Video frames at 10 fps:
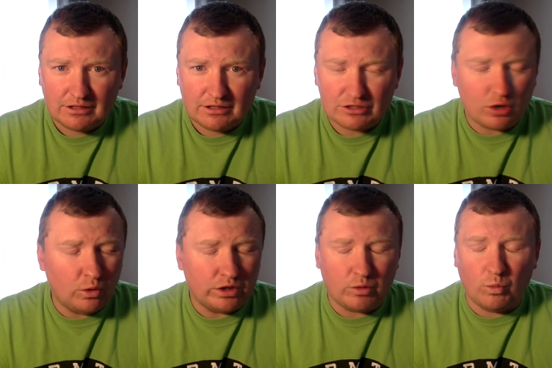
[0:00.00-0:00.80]
There's
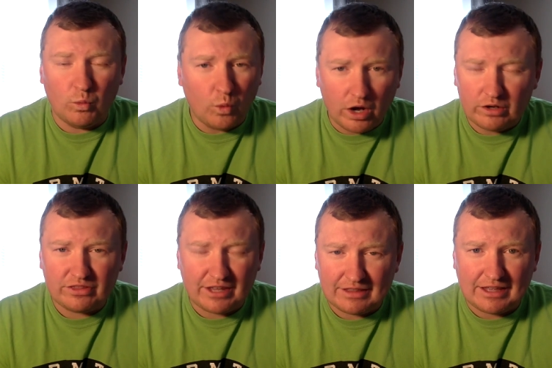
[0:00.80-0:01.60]
only one
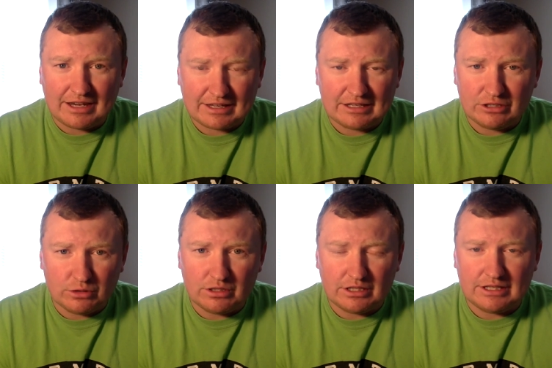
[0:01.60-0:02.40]
thing that it can do
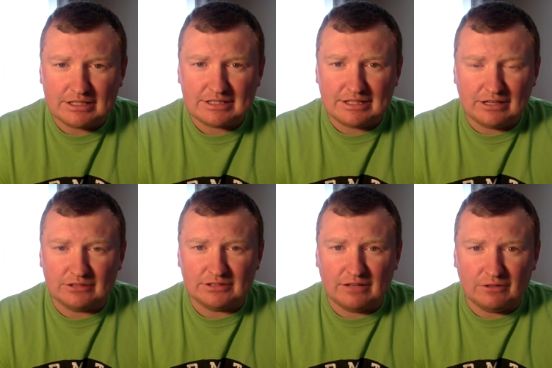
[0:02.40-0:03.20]
to the
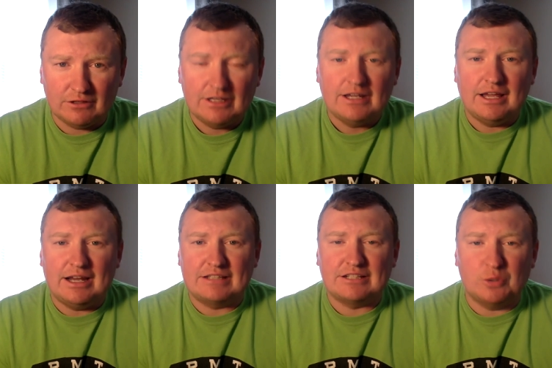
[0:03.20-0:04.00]
ECNL's level,
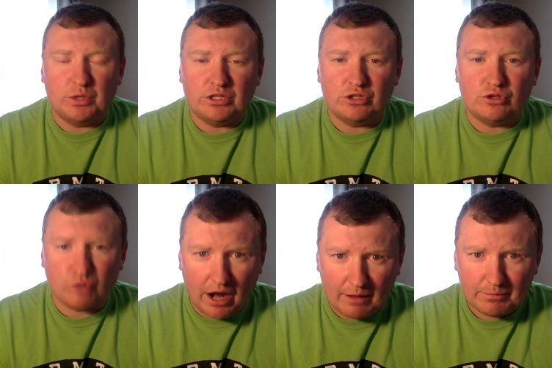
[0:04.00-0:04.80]
and it's going to
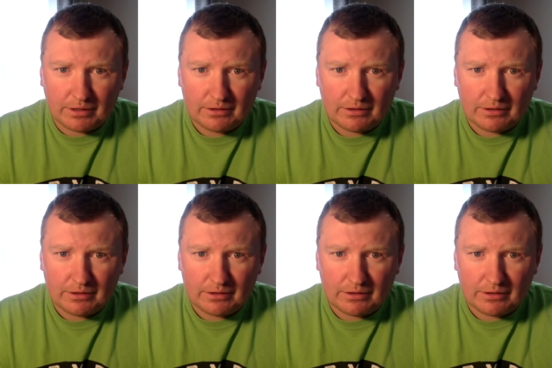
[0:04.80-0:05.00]
drop.